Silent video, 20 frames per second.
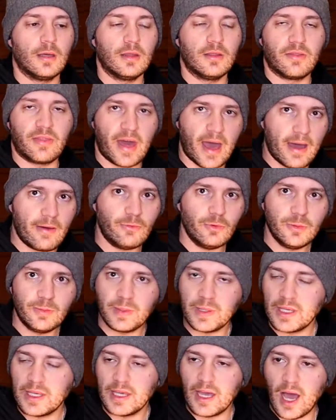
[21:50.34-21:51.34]
That would
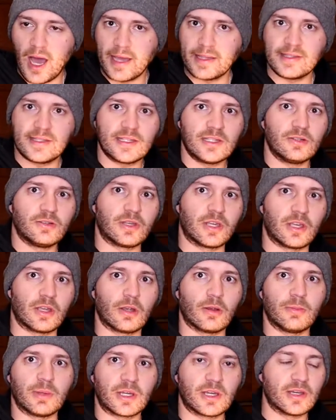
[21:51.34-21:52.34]
be ideal
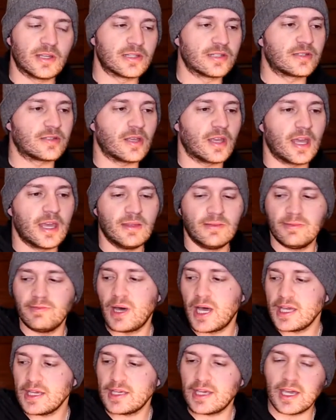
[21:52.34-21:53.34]
here because in
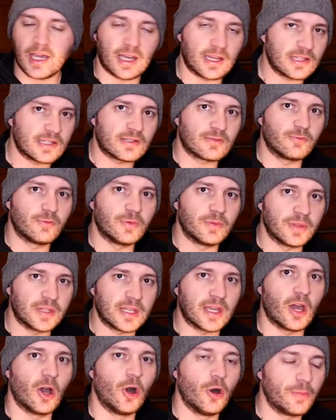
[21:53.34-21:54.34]
my case,
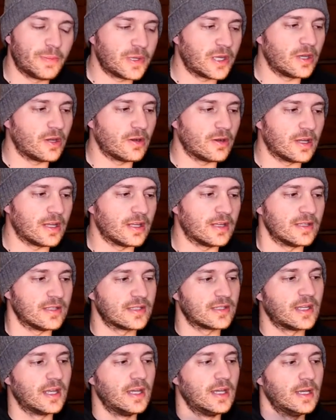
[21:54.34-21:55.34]
the hope here
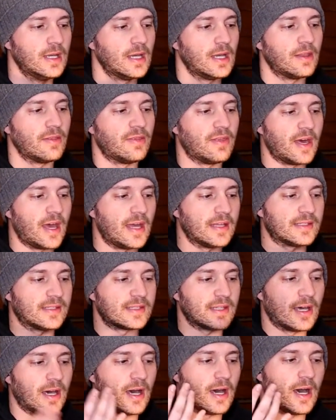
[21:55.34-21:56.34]
is that
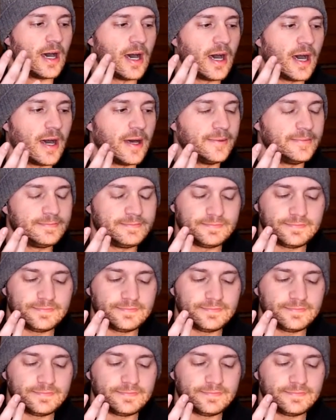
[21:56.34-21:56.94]
I